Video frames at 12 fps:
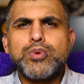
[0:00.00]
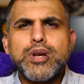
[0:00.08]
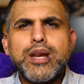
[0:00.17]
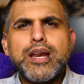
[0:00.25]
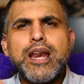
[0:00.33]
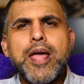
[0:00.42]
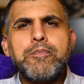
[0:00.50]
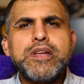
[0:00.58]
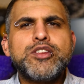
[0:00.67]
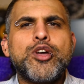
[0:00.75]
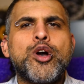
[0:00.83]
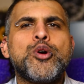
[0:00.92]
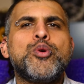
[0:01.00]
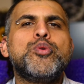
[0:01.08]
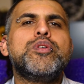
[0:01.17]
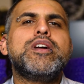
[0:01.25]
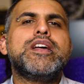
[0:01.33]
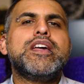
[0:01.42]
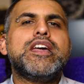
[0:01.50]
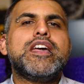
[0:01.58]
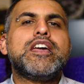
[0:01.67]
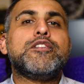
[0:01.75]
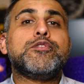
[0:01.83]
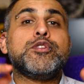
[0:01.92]
Let me know
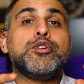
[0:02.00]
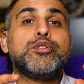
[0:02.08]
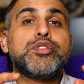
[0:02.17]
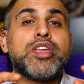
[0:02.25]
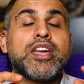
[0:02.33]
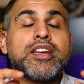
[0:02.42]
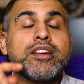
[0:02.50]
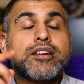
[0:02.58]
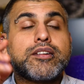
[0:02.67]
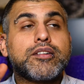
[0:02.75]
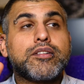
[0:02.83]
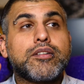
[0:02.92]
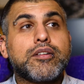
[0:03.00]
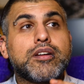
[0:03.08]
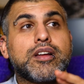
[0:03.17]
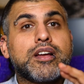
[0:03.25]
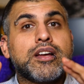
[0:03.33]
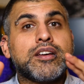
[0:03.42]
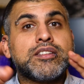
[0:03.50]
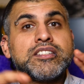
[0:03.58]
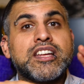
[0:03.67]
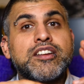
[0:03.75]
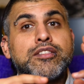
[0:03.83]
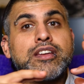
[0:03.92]
if you think there's
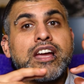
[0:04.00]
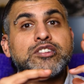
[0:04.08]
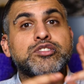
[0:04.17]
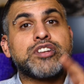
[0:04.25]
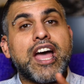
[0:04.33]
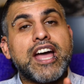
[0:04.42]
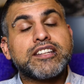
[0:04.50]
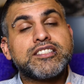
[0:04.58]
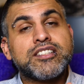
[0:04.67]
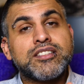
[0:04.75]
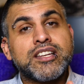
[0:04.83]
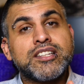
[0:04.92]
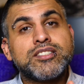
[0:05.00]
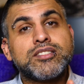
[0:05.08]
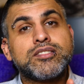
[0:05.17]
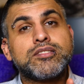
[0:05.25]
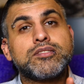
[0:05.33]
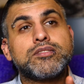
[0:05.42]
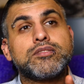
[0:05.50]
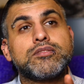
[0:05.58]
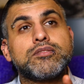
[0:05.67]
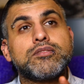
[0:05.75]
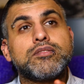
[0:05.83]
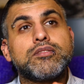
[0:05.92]
anything I should add to this,
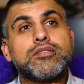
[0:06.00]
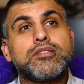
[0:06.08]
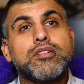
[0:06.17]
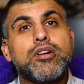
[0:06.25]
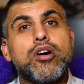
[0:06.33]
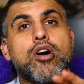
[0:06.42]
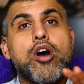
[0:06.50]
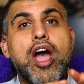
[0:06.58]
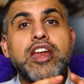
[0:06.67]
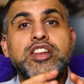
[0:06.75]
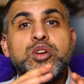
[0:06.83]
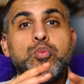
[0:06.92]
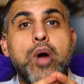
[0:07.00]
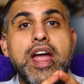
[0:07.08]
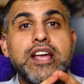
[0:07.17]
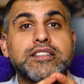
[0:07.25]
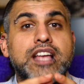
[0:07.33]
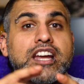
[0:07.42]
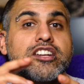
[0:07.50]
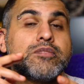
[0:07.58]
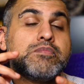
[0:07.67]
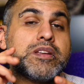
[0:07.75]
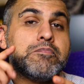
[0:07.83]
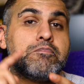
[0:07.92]
or any ways I could
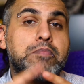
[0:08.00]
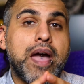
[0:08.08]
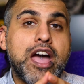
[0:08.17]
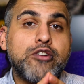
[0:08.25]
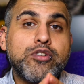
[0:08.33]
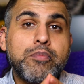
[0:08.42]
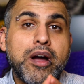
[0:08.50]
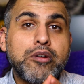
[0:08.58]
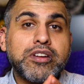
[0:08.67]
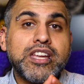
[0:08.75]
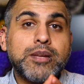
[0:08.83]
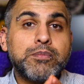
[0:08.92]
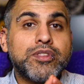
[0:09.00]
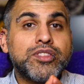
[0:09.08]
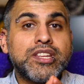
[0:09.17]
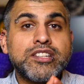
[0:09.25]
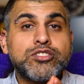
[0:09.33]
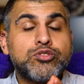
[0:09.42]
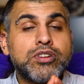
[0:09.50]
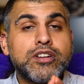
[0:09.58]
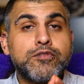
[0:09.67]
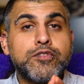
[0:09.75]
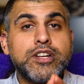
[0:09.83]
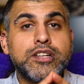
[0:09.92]
be better about keeping things trigger
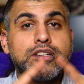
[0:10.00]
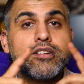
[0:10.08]
free.